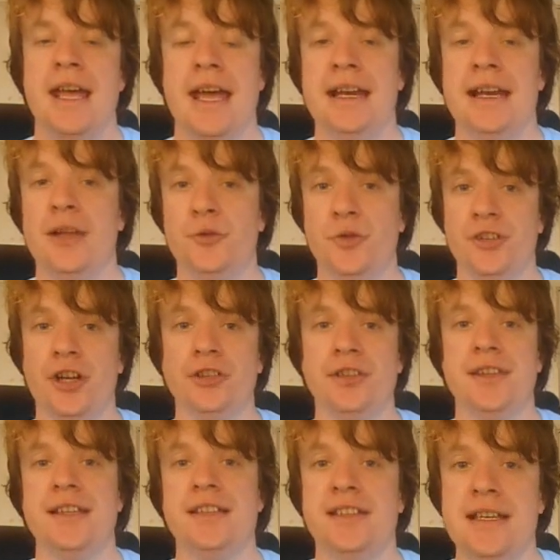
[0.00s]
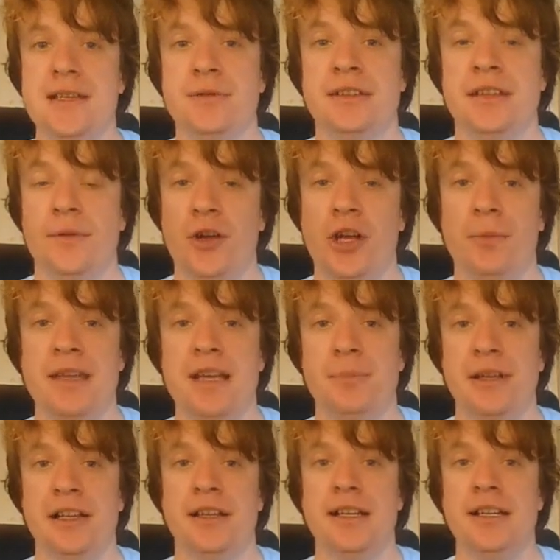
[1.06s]
And as a result of this, he's developed the
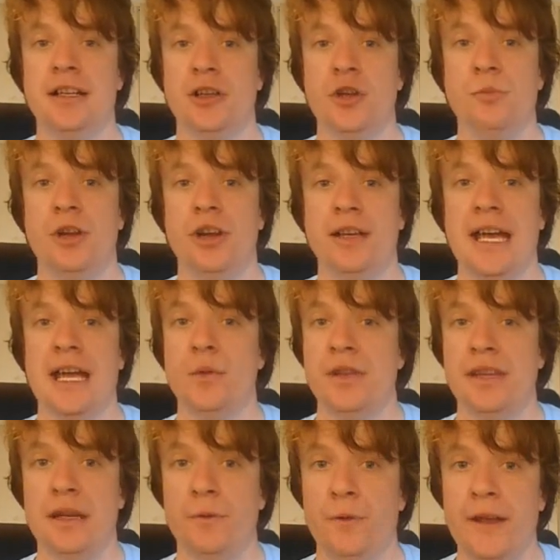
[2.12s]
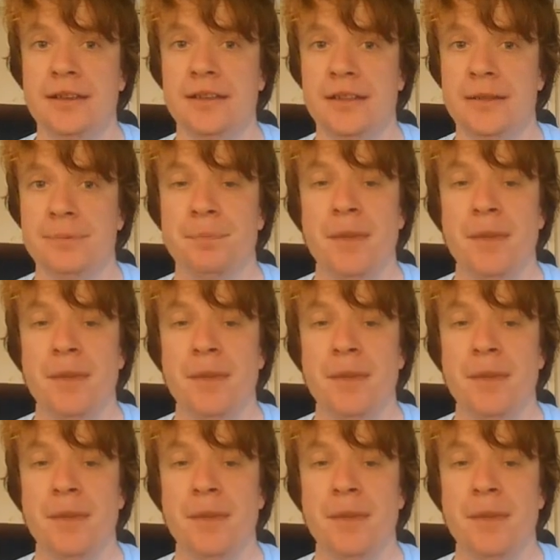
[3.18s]
ability to communicate with the infected.